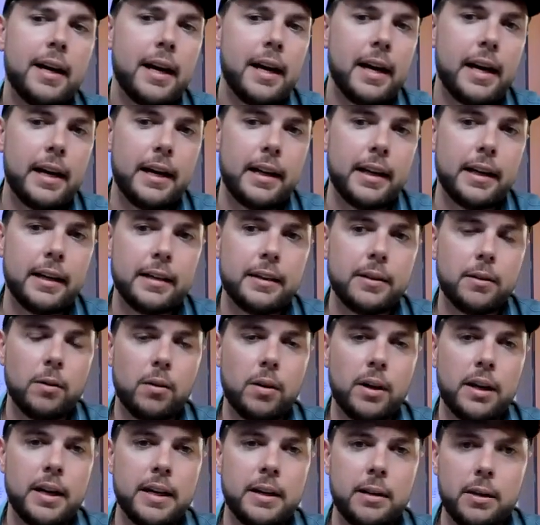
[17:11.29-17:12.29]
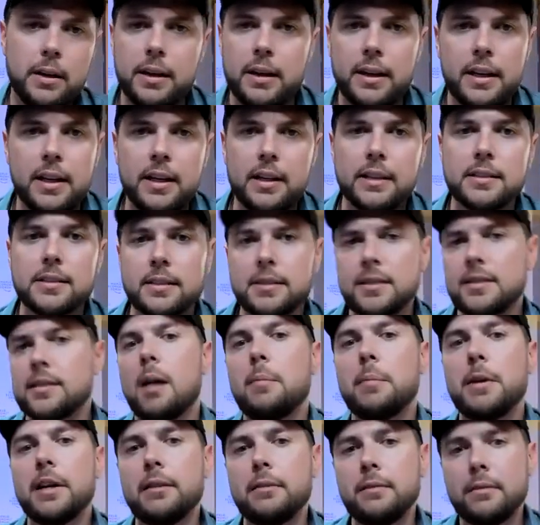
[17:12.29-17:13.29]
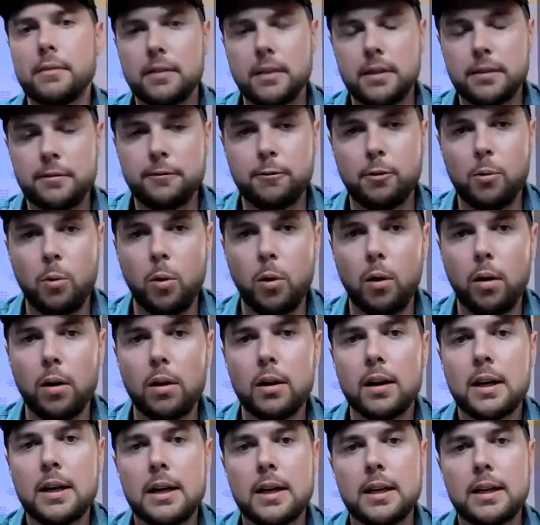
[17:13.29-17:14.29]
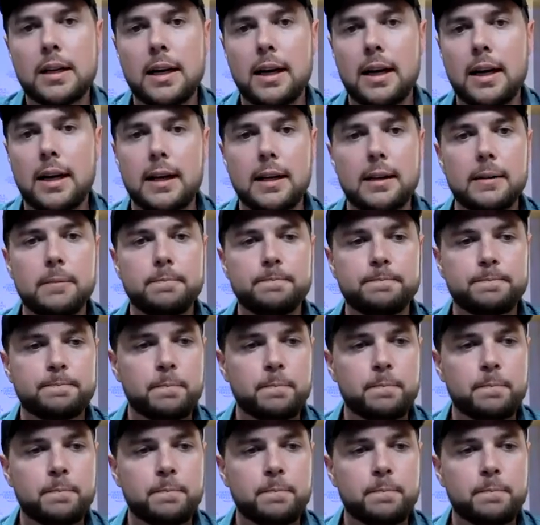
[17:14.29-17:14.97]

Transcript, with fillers: And it it is a summit for uh,